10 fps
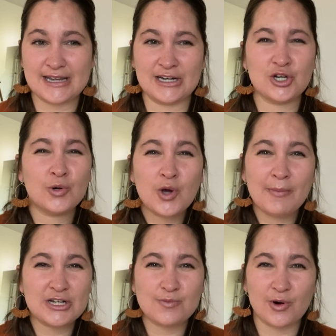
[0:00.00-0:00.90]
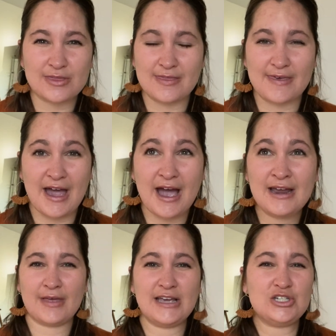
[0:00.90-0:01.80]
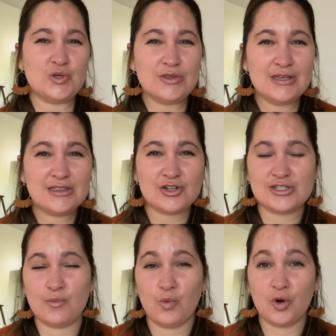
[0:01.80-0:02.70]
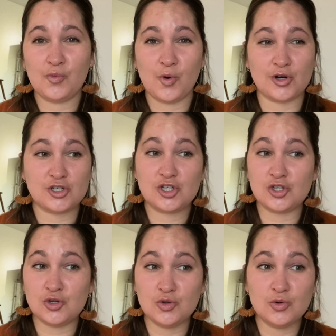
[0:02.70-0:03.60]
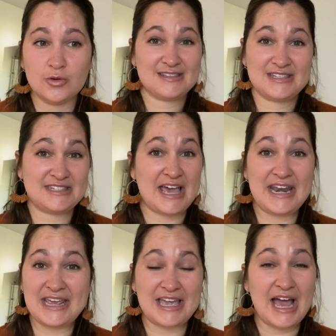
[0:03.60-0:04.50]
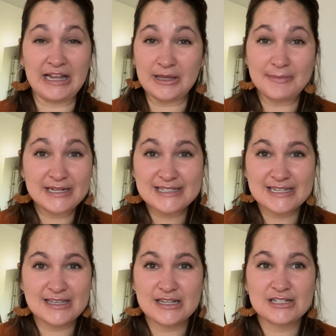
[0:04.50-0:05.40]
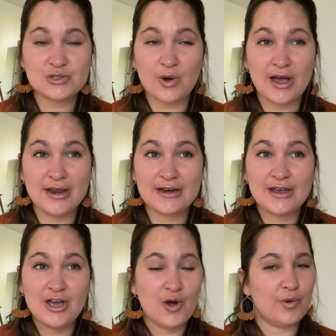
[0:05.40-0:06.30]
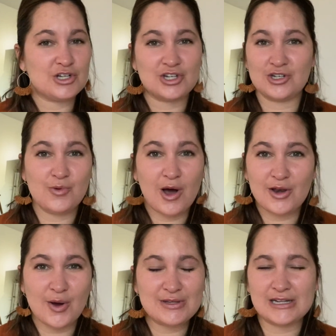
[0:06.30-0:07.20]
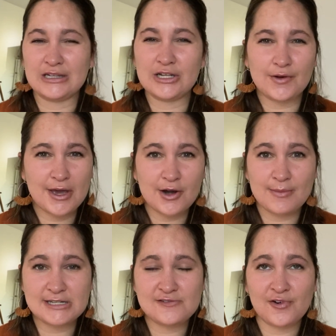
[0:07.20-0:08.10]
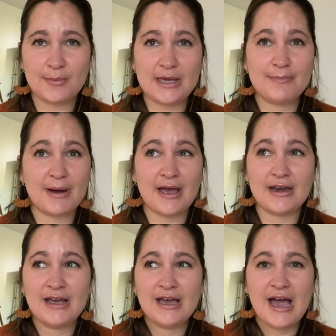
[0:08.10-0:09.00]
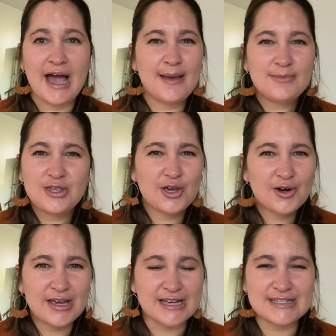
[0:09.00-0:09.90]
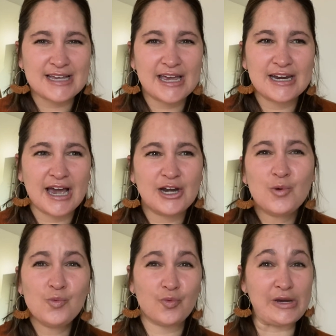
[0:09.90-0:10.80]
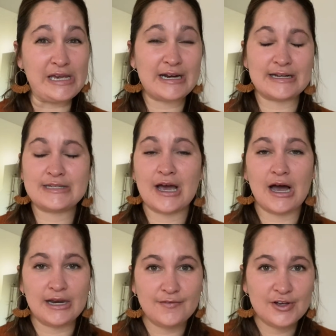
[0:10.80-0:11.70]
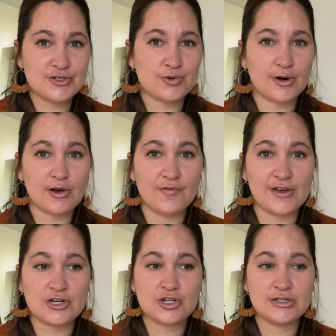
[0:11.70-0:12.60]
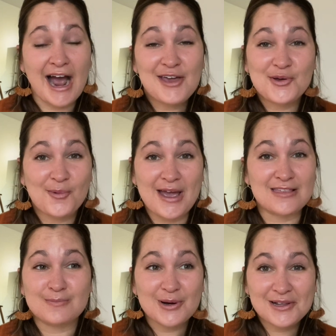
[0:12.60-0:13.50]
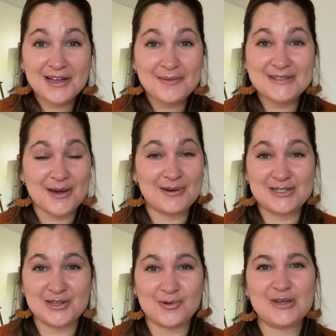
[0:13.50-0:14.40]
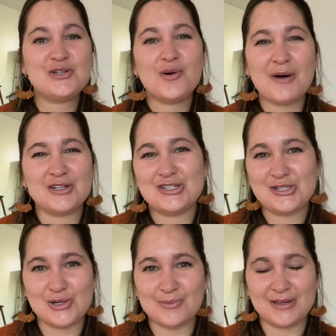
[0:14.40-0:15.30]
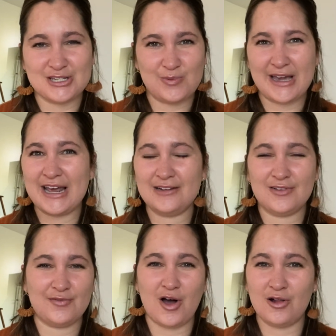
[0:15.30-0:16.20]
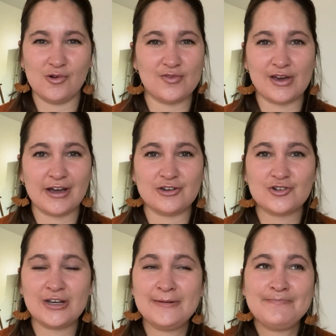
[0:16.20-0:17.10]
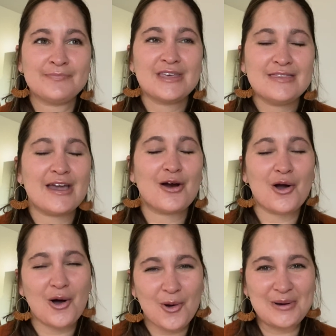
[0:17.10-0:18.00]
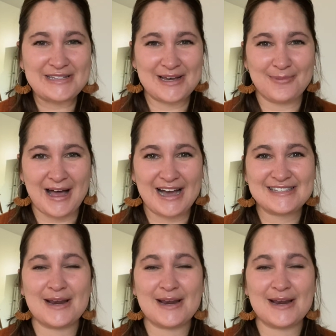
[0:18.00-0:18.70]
And I don't know much more than that. I do think there's some World War II setting elements in this one, which you all know is a little hit or miss for me, but I'm curious. I don't read a ton of historical fiction. Either way, the book clubs that we do them on Zoom because we kind of live all over the country. They are always a blast.